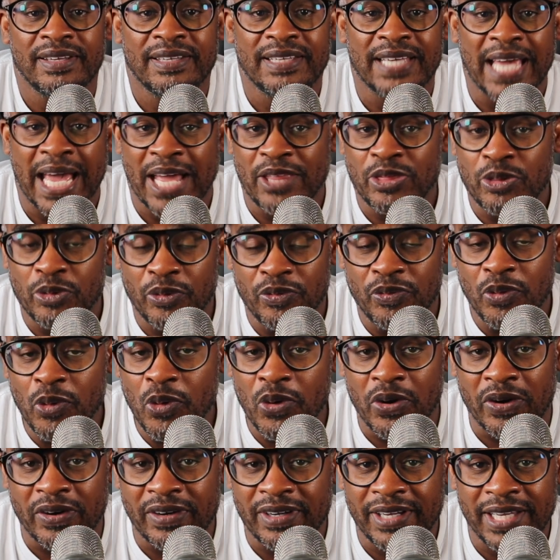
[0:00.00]
at the
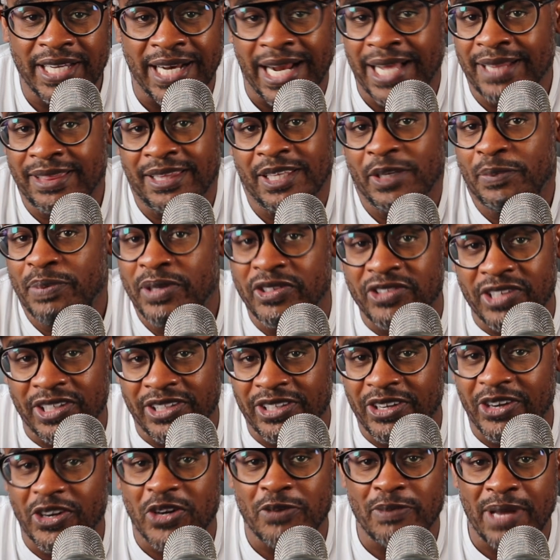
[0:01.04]
four. And I think P.J.
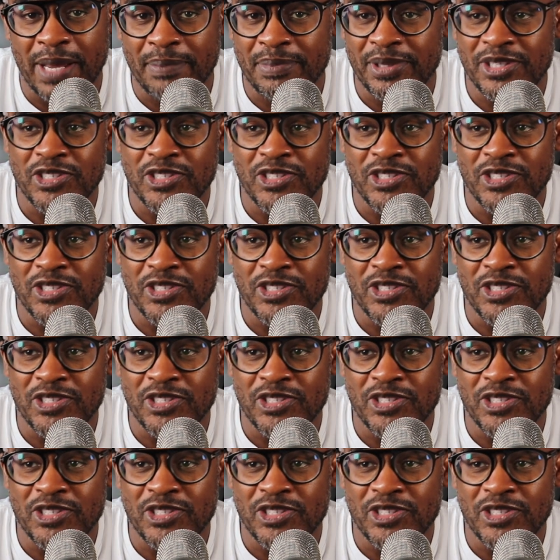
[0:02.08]
Tucker might be